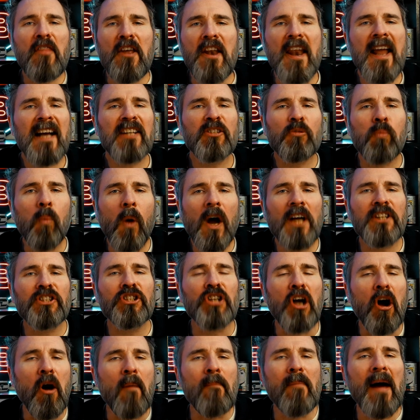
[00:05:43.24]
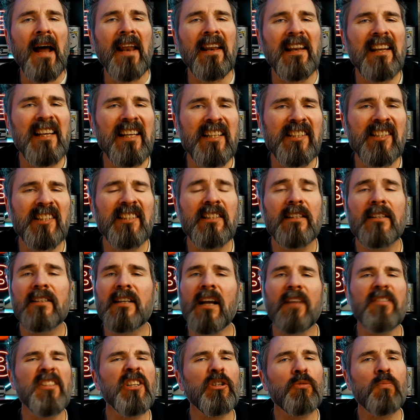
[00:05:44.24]
the next watch on my list.
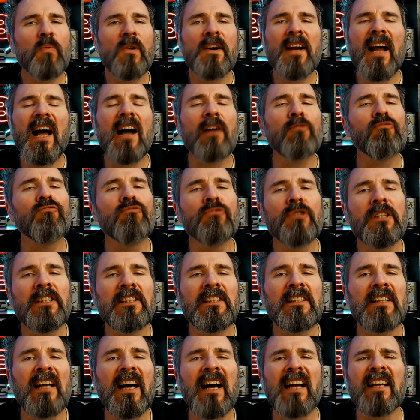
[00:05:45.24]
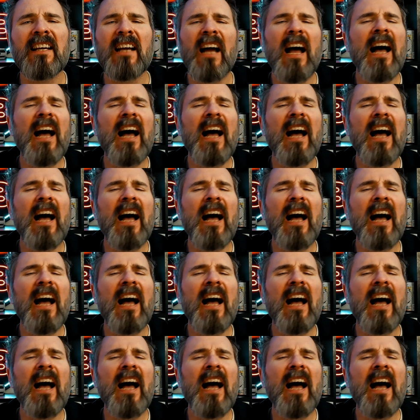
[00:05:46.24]
Now this one I really like.